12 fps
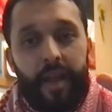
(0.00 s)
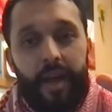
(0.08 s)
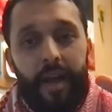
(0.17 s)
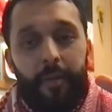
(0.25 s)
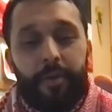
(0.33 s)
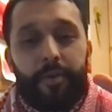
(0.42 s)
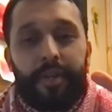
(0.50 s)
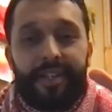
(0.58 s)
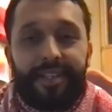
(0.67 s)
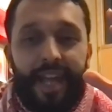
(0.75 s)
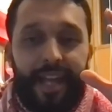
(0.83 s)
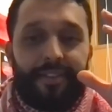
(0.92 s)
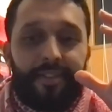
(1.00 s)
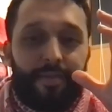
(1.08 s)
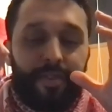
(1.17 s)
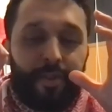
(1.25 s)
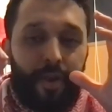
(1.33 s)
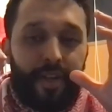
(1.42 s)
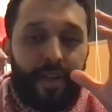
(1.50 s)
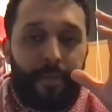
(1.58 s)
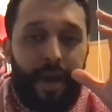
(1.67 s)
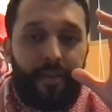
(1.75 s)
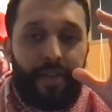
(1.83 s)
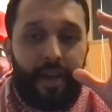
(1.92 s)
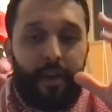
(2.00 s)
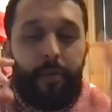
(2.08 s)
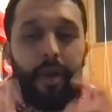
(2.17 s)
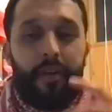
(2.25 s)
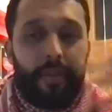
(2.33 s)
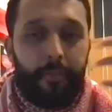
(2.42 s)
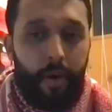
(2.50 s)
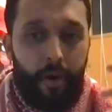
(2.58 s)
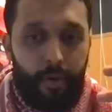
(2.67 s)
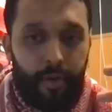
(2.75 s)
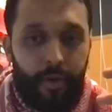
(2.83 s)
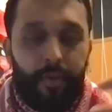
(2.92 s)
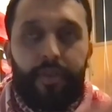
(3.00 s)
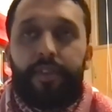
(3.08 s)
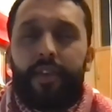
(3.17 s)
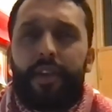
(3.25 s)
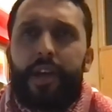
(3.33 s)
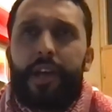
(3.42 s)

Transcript: It'll contain some stories about there around the morals